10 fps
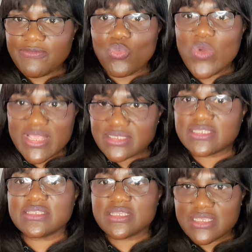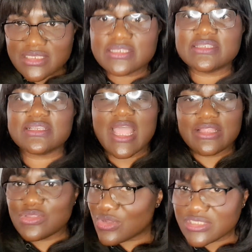West, East
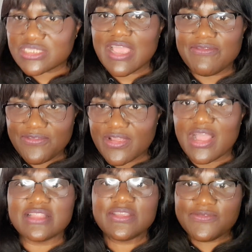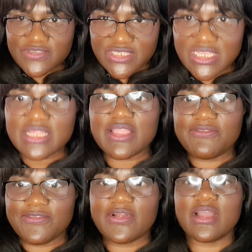and North Africa and even South
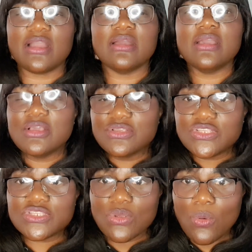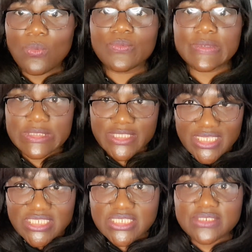Africa. So
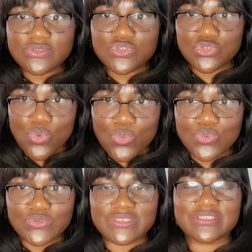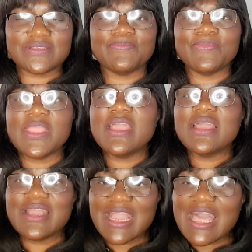these schools
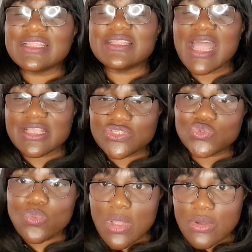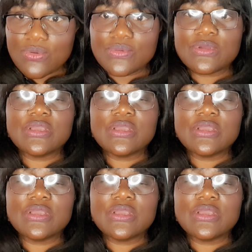can as well